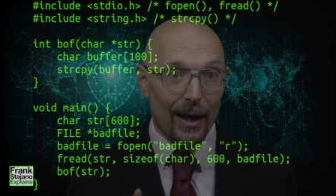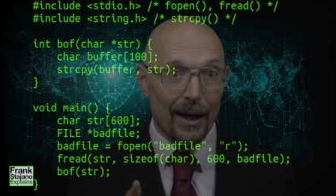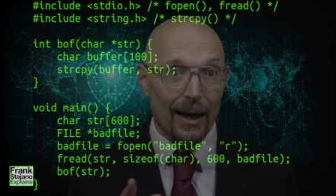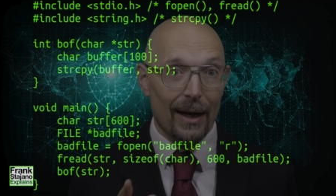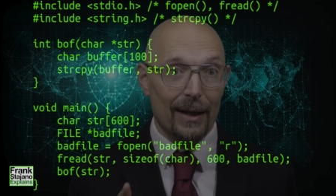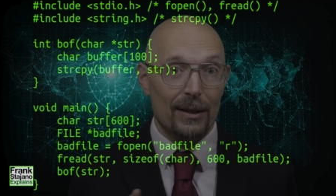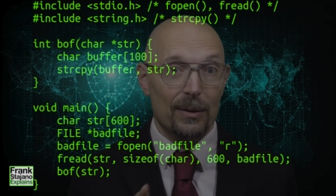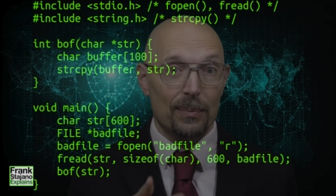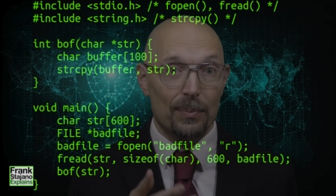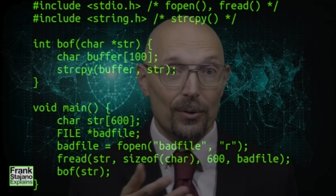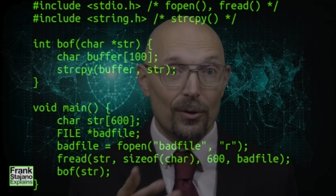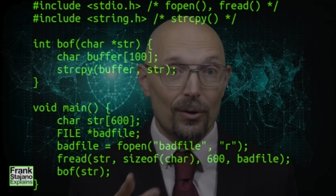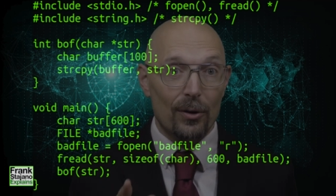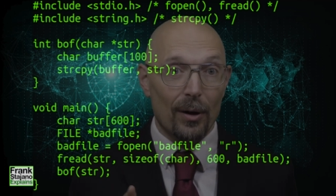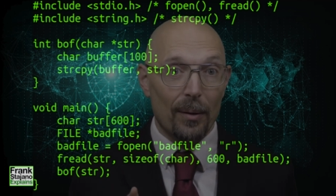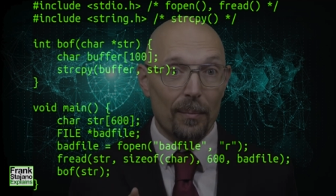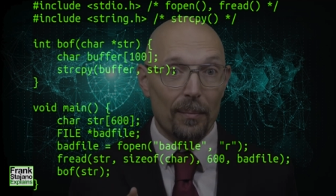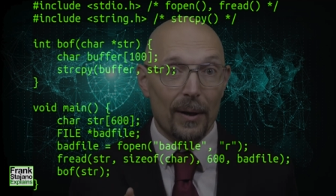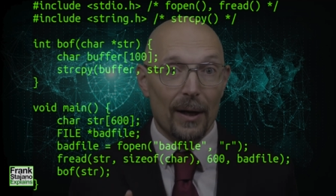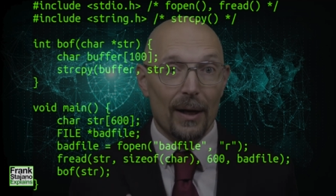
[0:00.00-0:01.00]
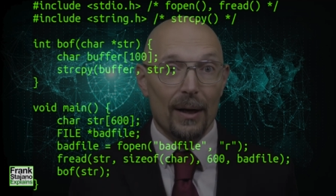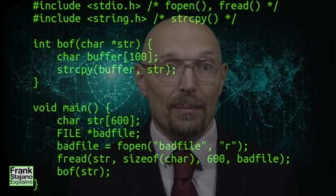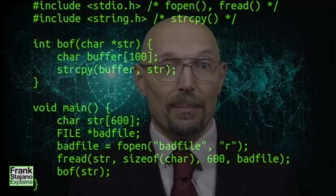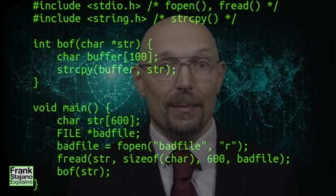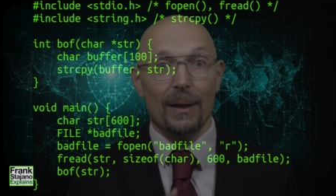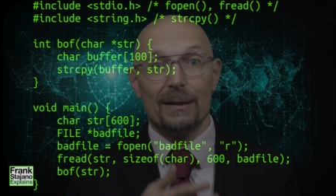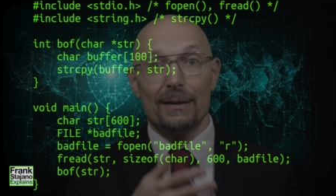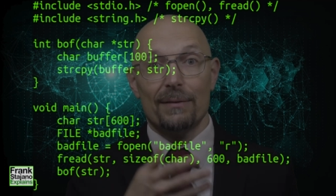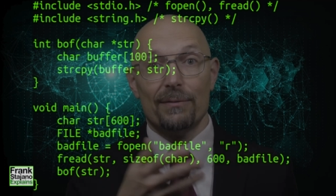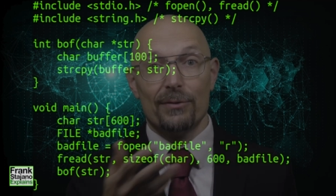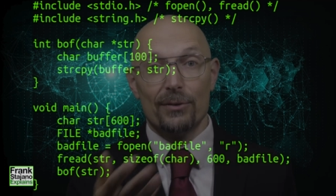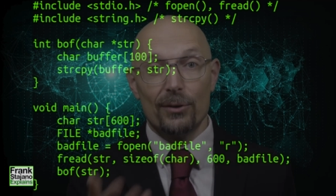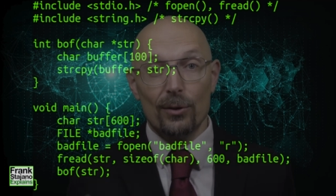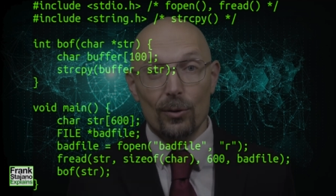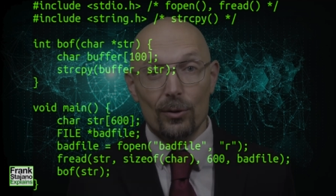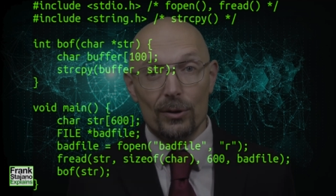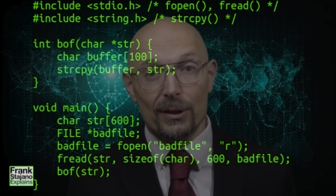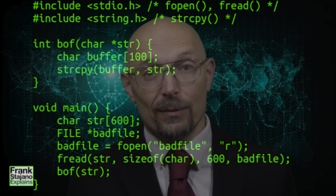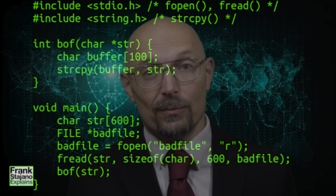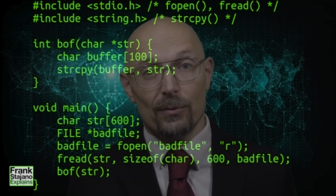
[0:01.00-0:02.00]
and the program might have
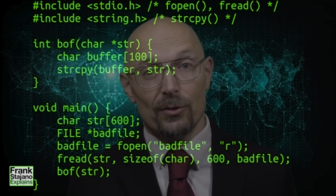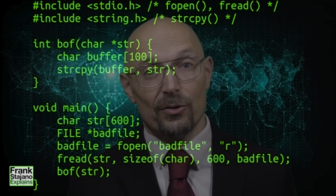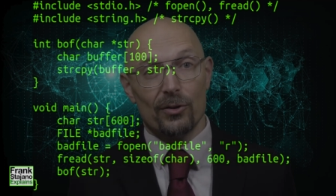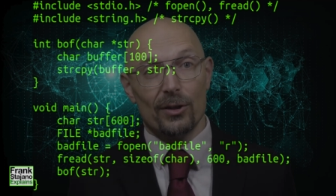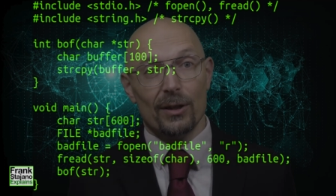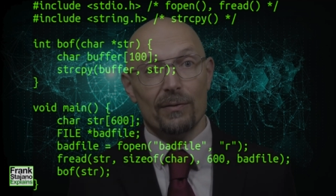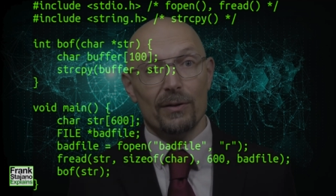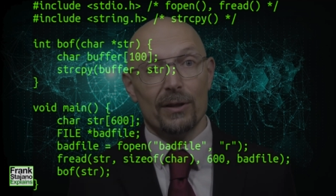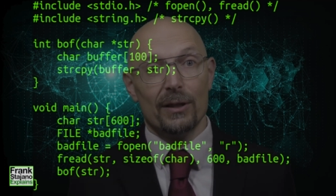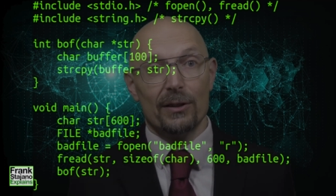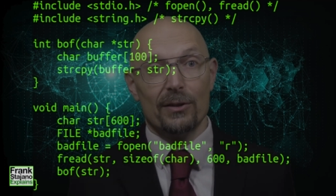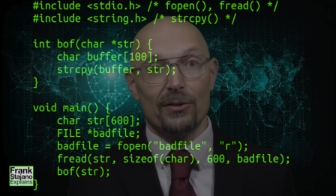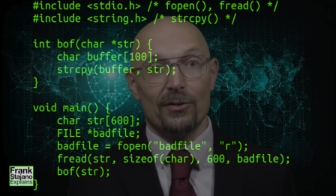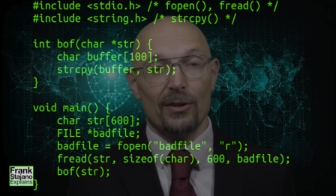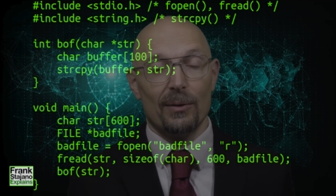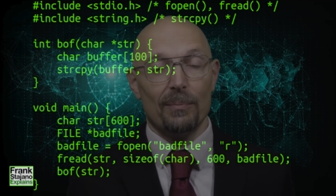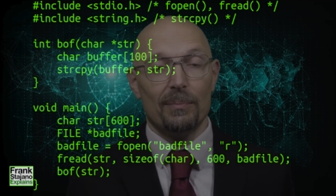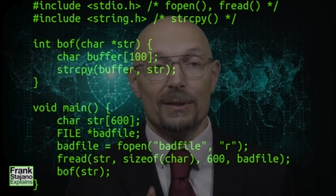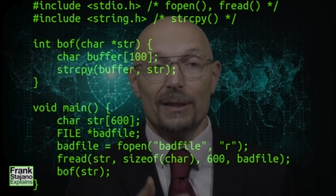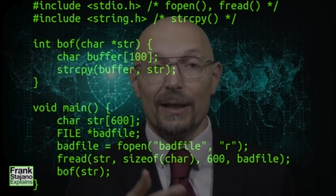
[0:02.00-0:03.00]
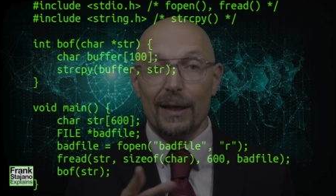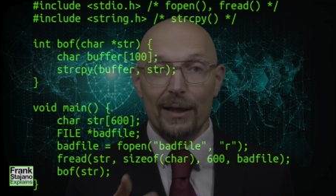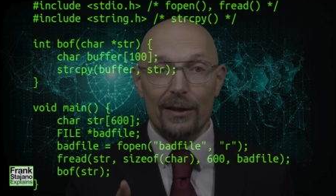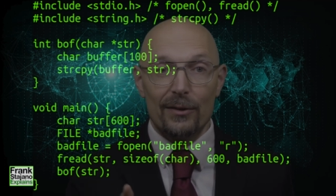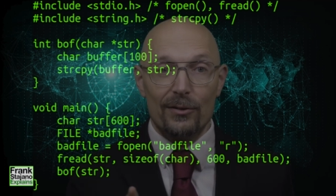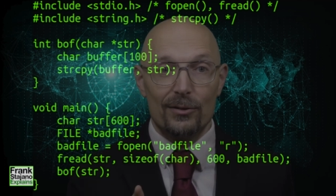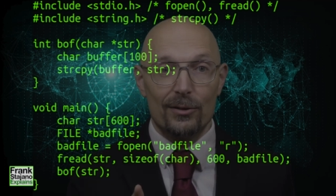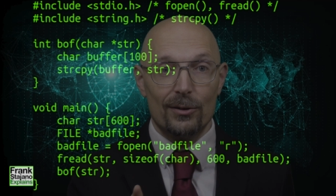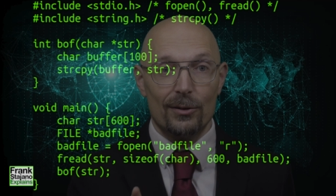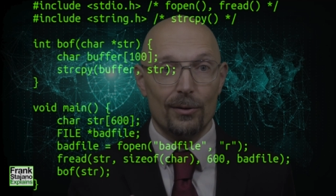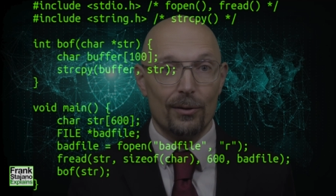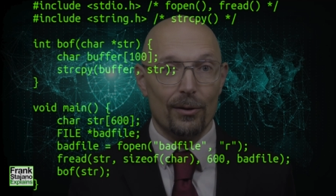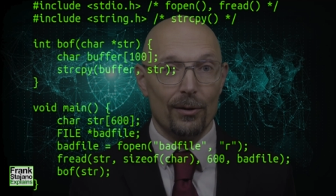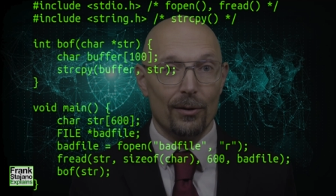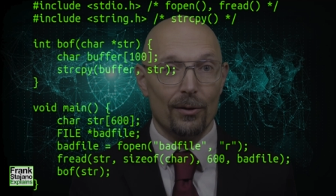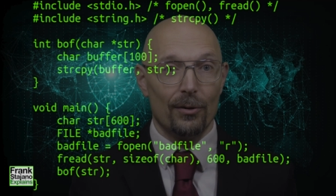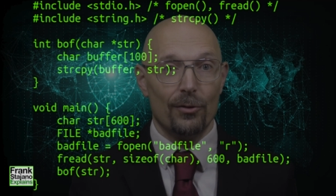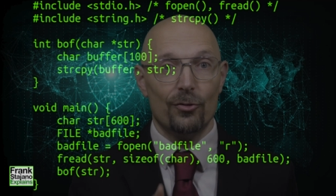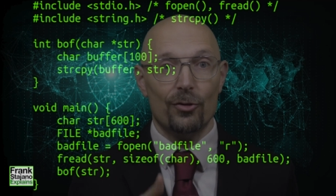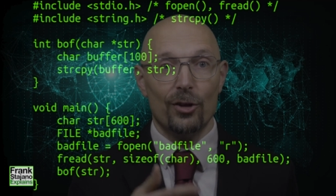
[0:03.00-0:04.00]
thought I was giving it some text or,
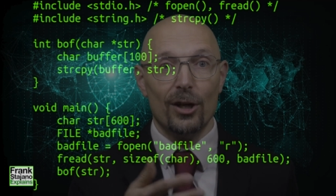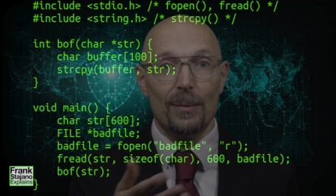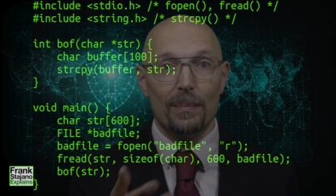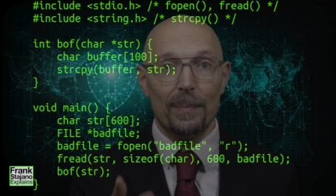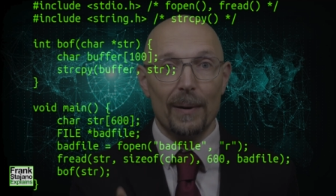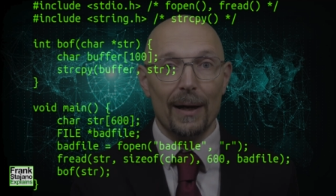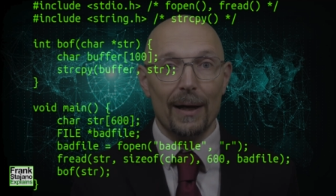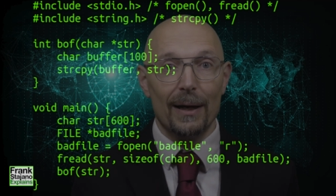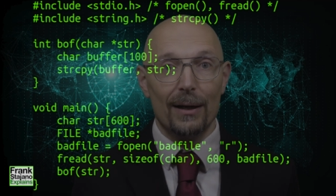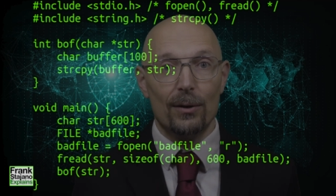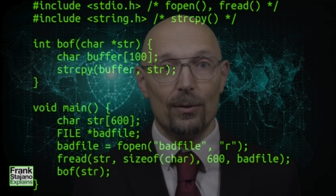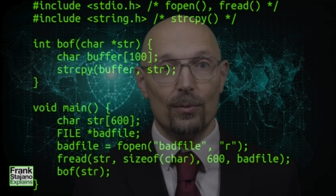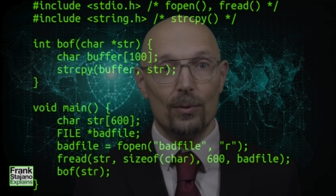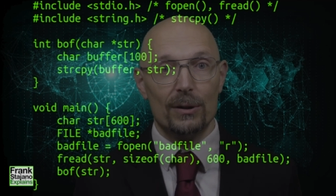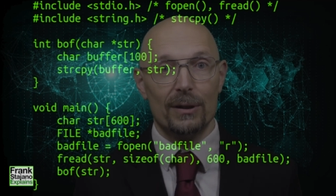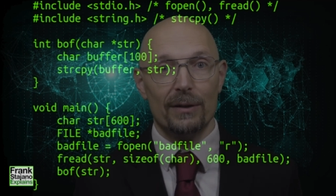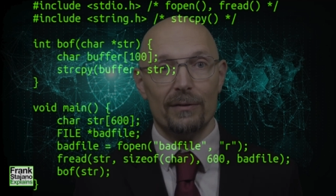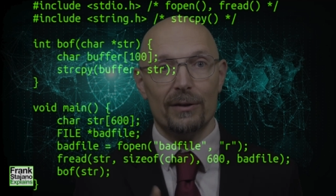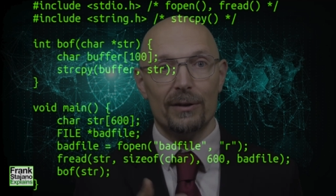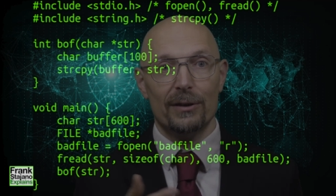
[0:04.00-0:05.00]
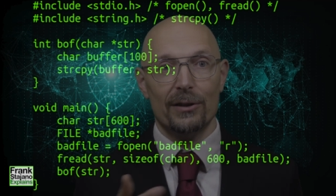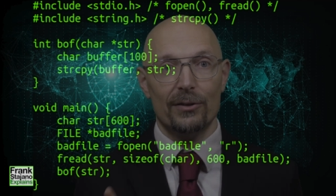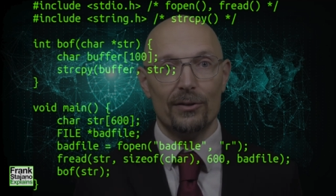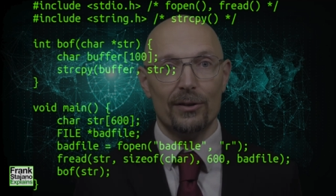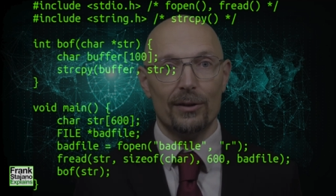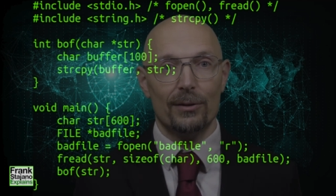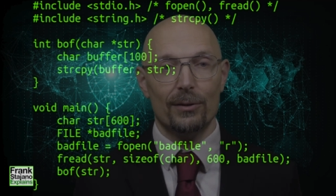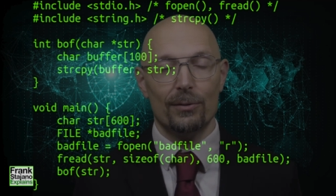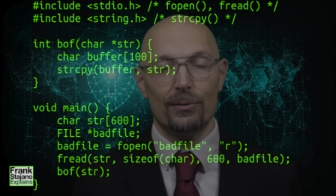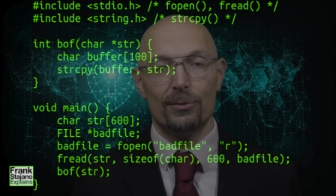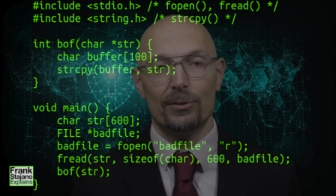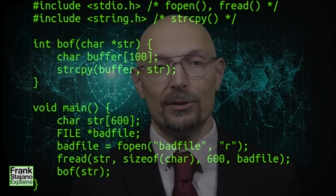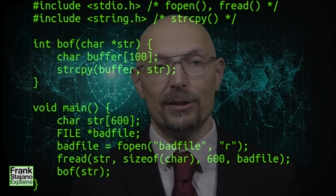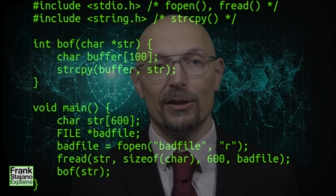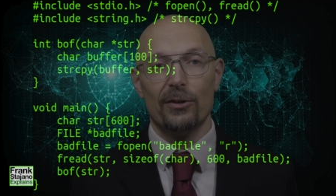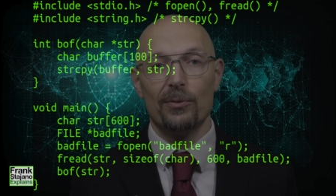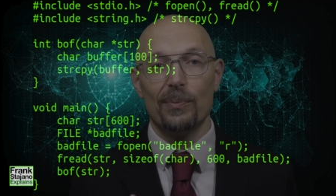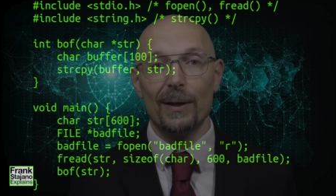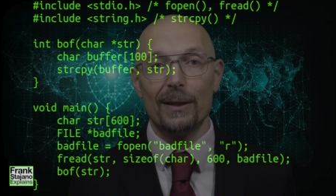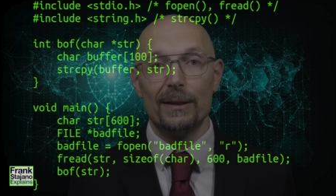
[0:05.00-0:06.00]
or a JPEG or whatever it is that the routine
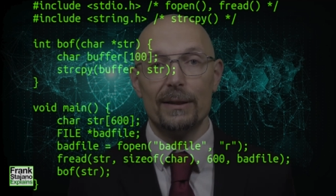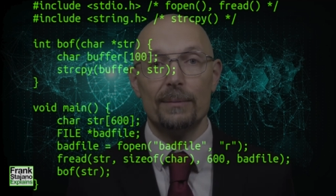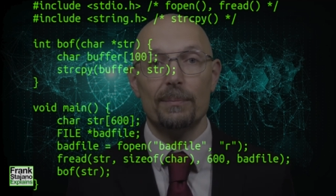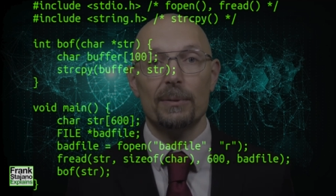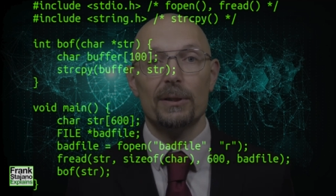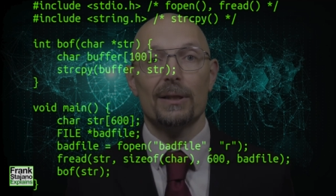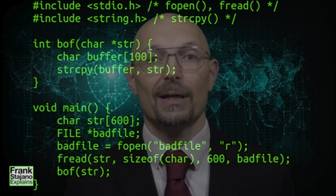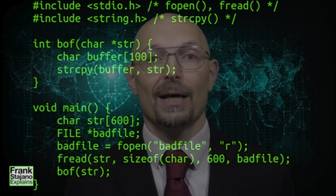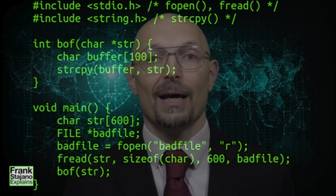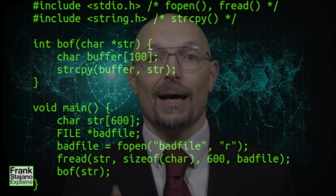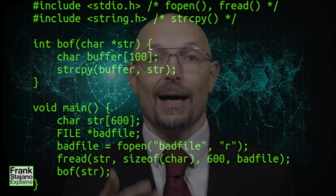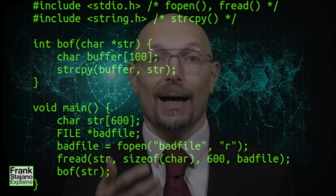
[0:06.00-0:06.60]
expected, but